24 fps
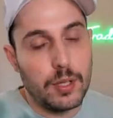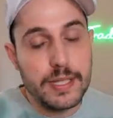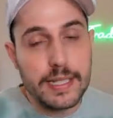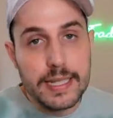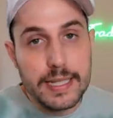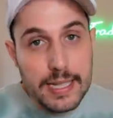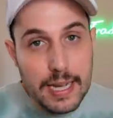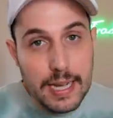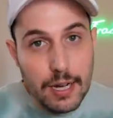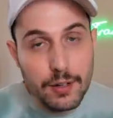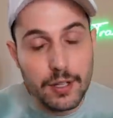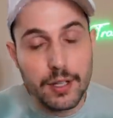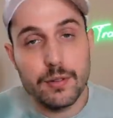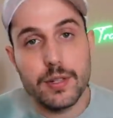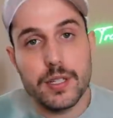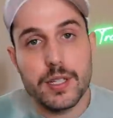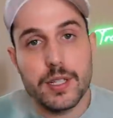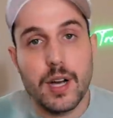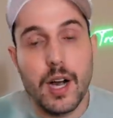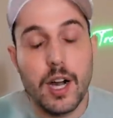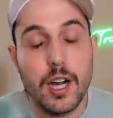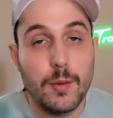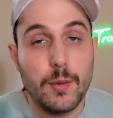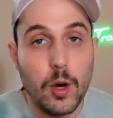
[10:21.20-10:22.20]
get down here and
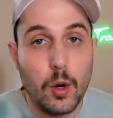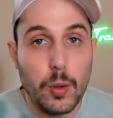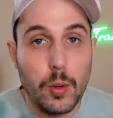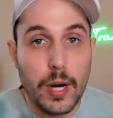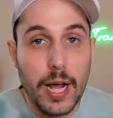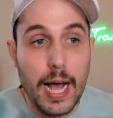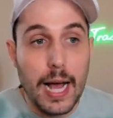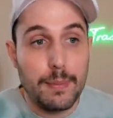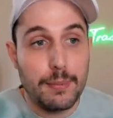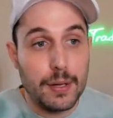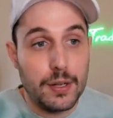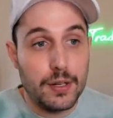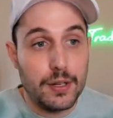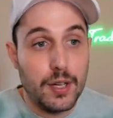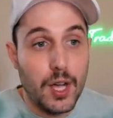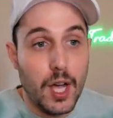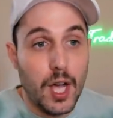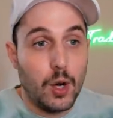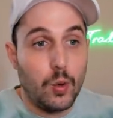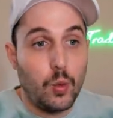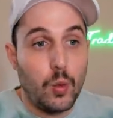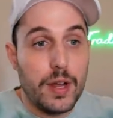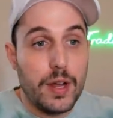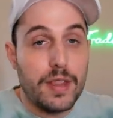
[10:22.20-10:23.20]
talk talk about what happened
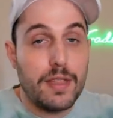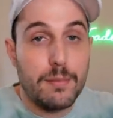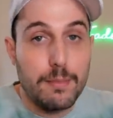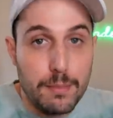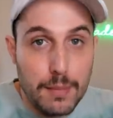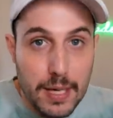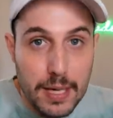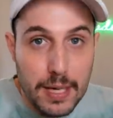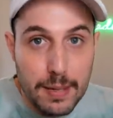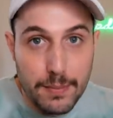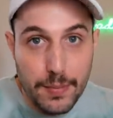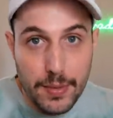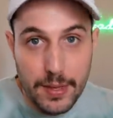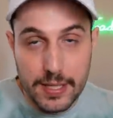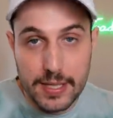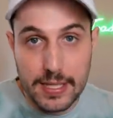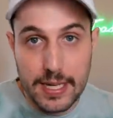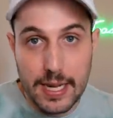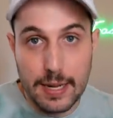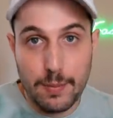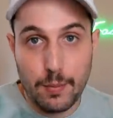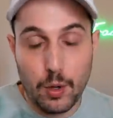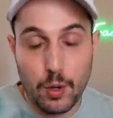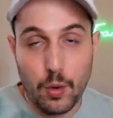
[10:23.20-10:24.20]
with MIM, the
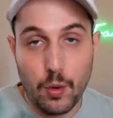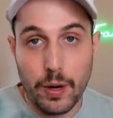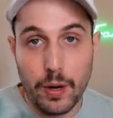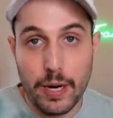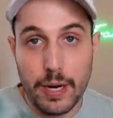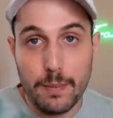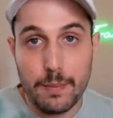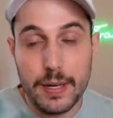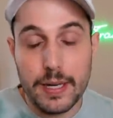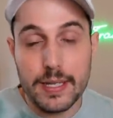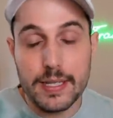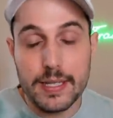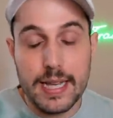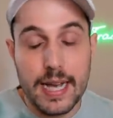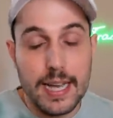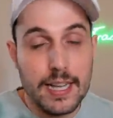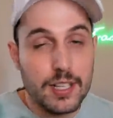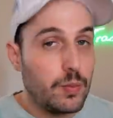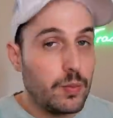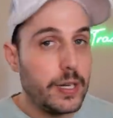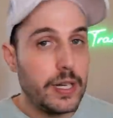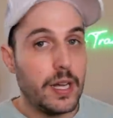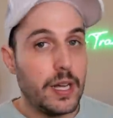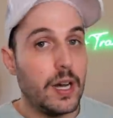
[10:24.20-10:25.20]
stablecoin, because
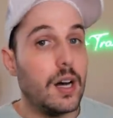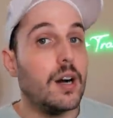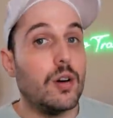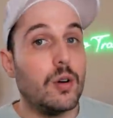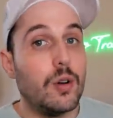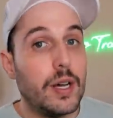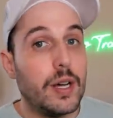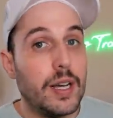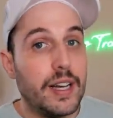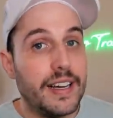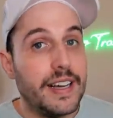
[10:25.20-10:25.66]
as we know,